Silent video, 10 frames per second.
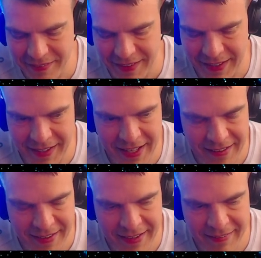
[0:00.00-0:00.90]
and I
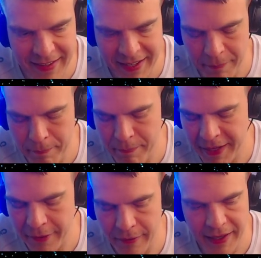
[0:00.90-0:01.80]
get a
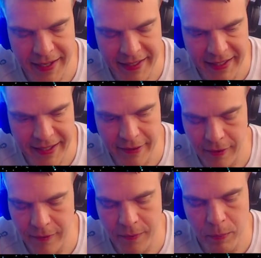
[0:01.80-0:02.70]
better idea
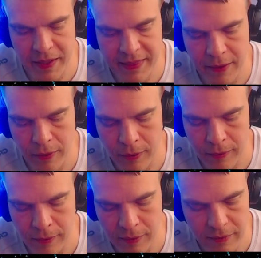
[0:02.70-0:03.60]
of what the
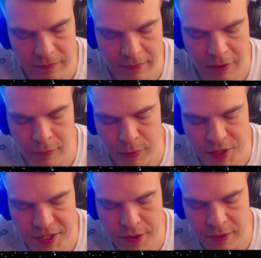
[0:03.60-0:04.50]
whole composition